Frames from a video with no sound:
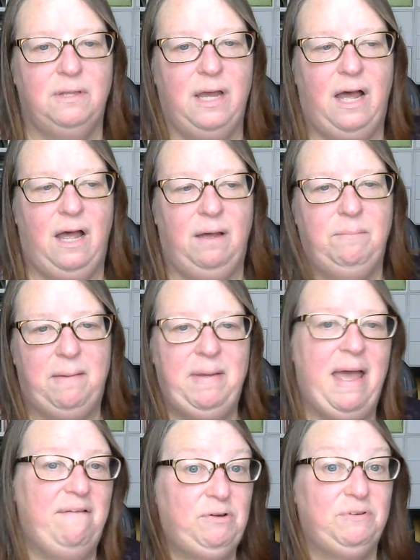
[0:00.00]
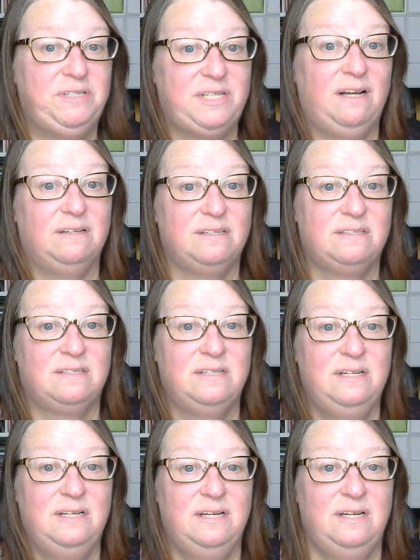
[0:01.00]
I'm having results.
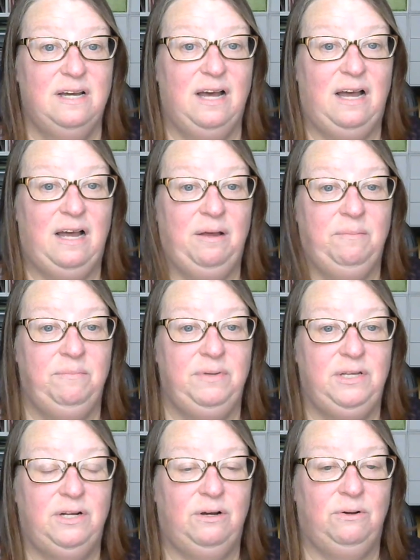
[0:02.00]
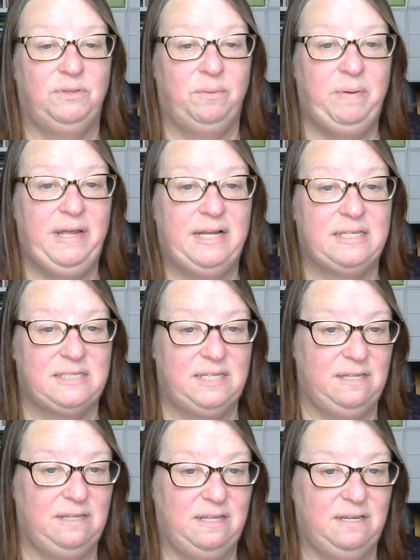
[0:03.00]
The pants the